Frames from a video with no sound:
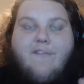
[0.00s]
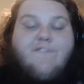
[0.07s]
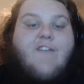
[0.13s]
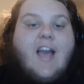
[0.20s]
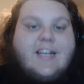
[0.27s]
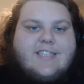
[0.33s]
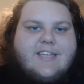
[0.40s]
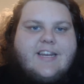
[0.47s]

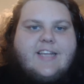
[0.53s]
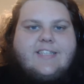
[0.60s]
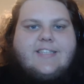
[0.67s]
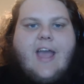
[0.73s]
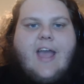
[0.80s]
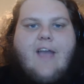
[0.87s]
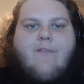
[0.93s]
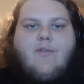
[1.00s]
fascinates
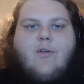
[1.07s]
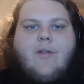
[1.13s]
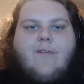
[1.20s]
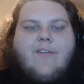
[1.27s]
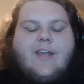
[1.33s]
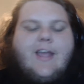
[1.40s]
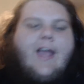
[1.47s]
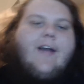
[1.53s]
the
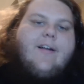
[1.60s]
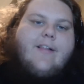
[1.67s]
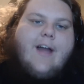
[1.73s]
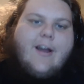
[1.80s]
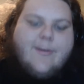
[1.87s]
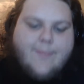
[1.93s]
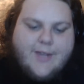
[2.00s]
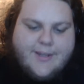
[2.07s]
ever-loving hell
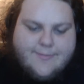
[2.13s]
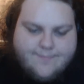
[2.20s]
out of me.